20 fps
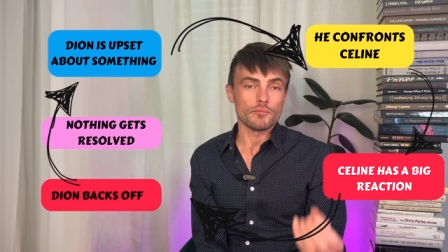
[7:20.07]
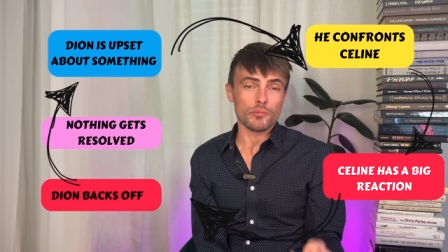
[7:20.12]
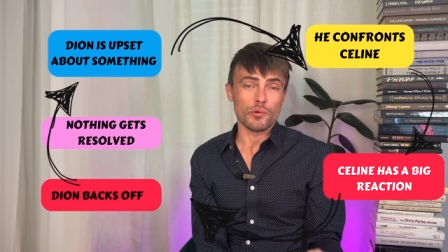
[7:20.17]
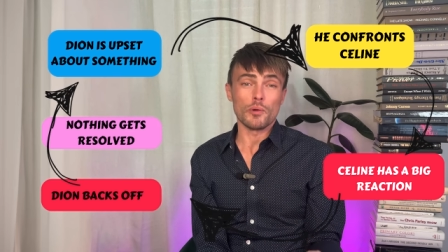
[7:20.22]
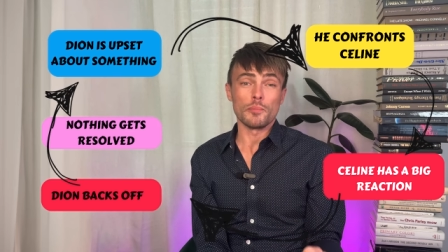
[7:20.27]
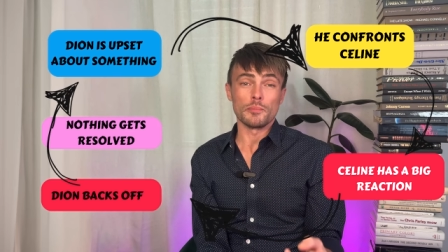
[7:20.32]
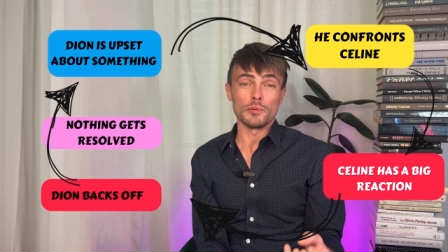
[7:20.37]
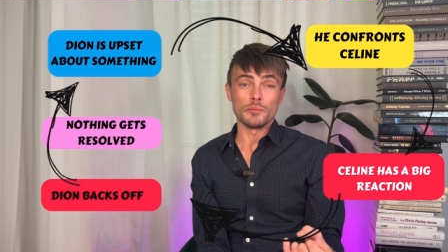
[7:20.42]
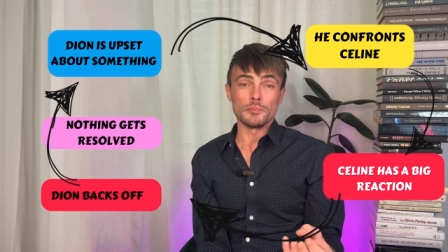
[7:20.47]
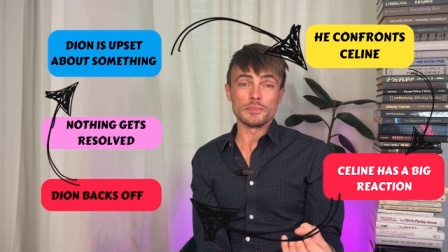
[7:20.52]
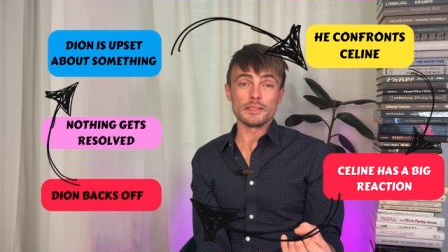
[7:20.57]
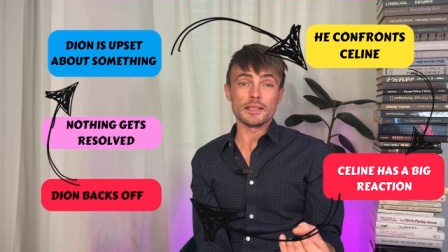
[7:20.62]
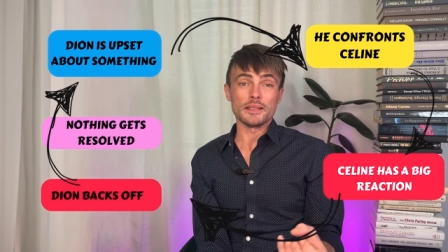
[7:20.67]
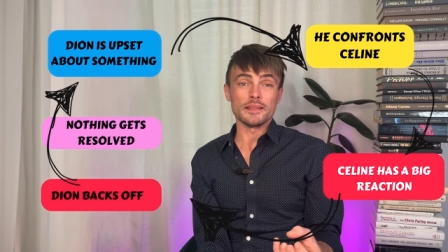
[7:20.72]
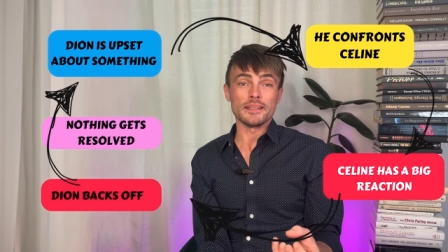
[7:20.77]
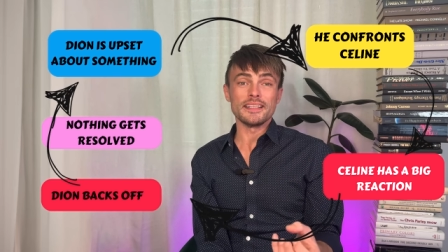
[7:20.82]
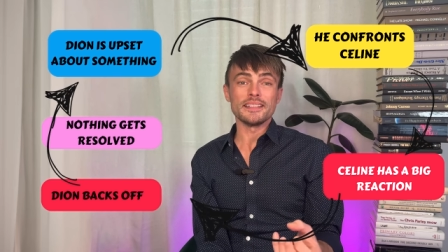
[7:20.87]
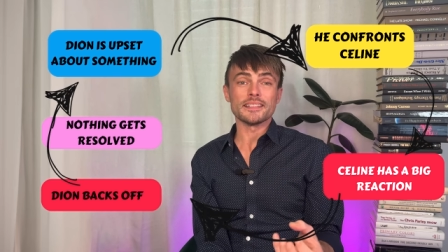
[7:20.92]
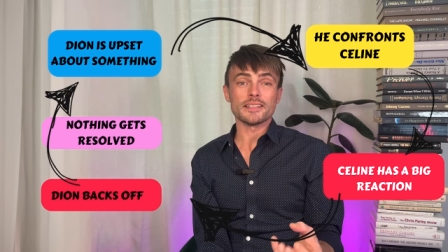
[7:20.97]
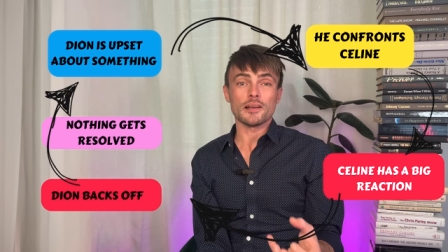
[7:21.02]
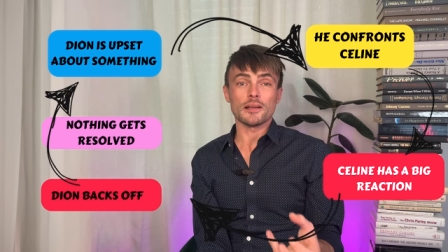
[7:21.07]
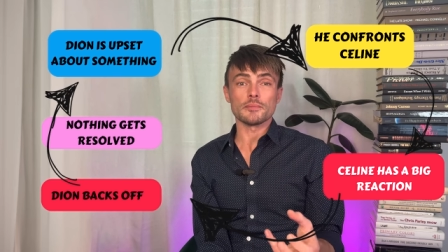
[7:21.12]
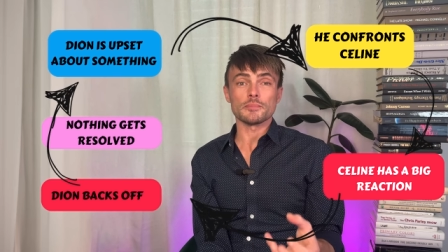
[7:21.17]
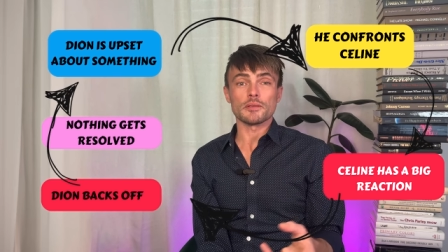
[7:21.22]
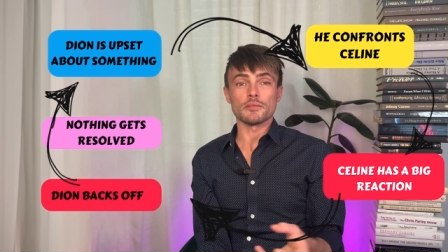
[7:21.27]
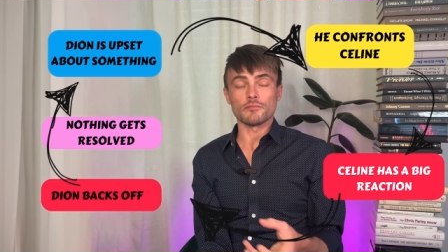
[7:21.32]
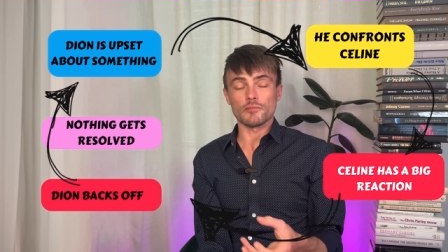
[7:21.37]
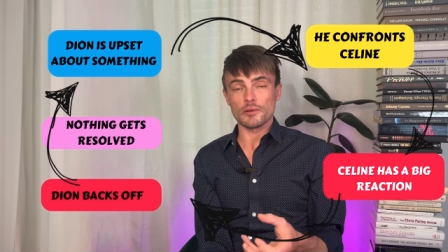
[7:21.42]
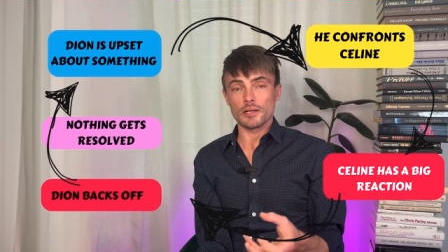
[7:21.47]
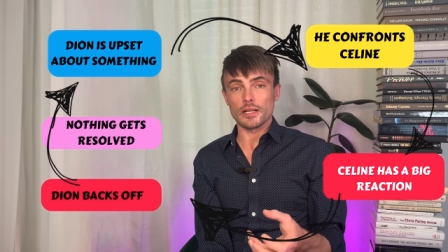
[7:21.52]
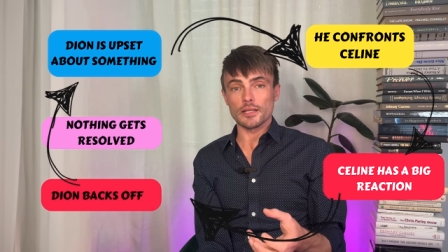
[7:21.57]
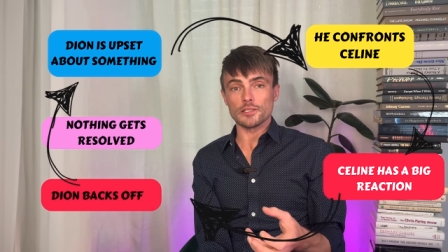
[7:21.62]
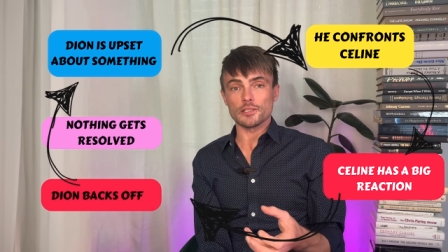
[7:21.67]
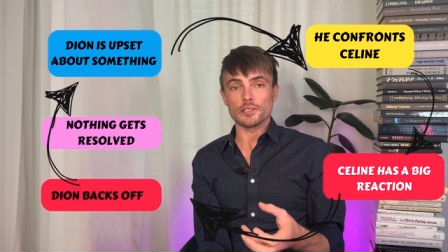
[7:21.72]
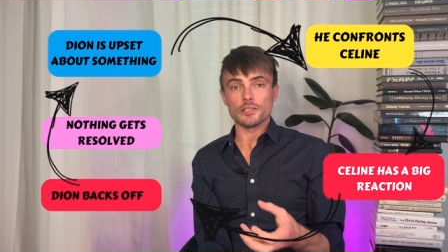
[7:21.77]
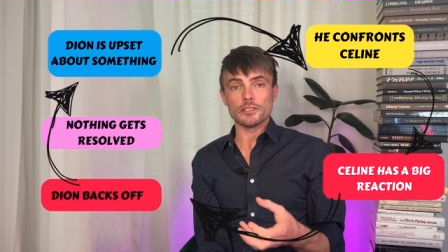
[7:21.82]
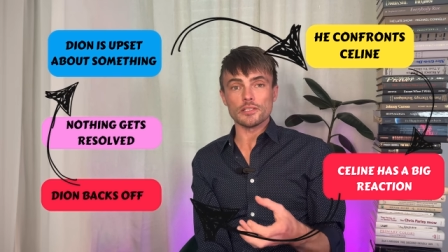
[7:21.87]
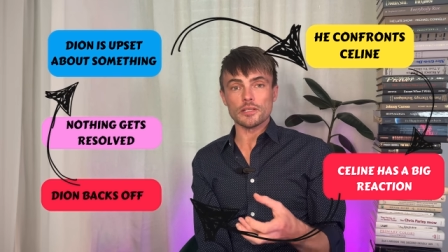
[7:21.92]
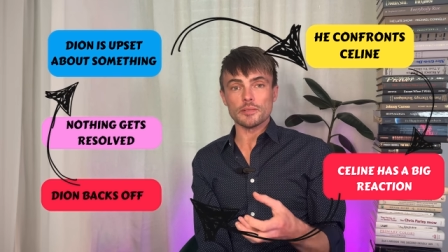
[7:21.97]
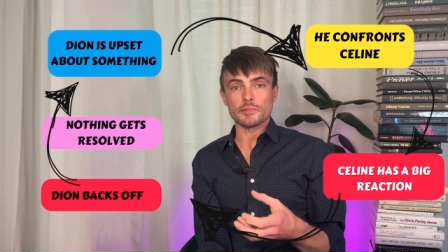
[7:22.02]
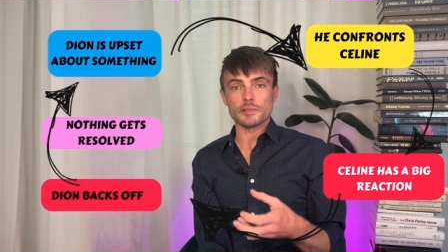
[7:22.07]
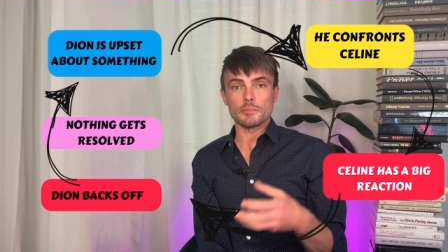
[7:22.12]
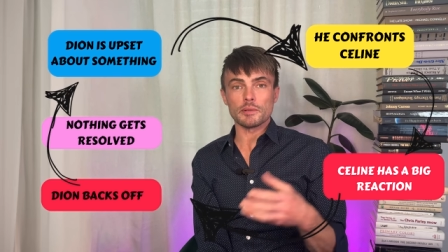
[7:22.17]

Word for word: problems in these types of relationships